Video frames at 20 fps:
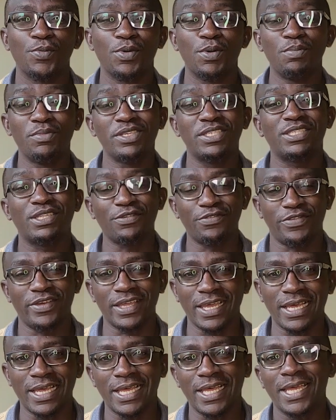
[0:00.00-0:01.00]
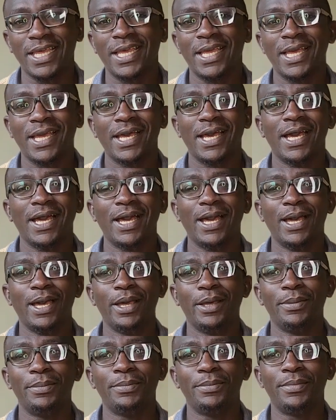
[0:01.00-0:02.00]
with Mr. Fega.
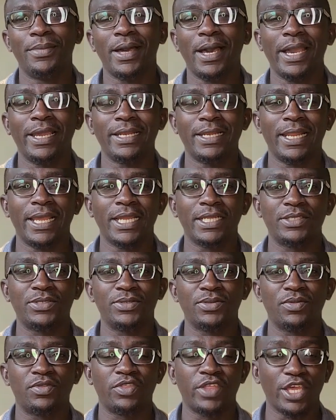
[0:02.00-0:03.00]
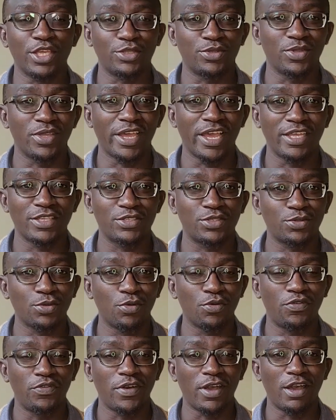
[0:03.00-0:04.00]
I'd like to thank you guys
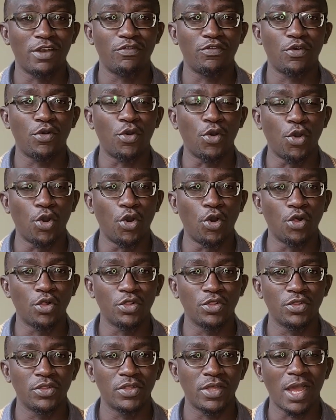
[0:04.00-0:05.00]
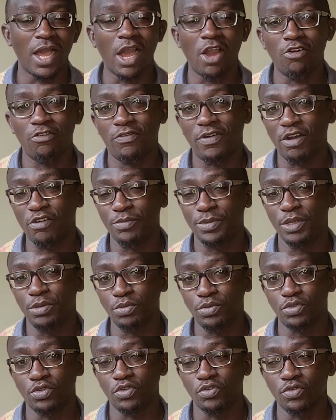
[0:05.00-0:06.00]
so far for how far we've been
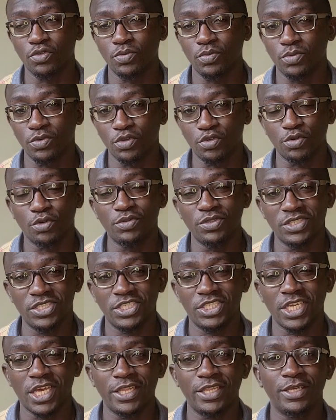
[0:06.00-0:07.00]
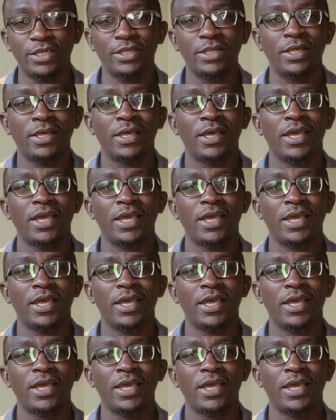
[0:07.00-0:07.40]
able to grow this channel.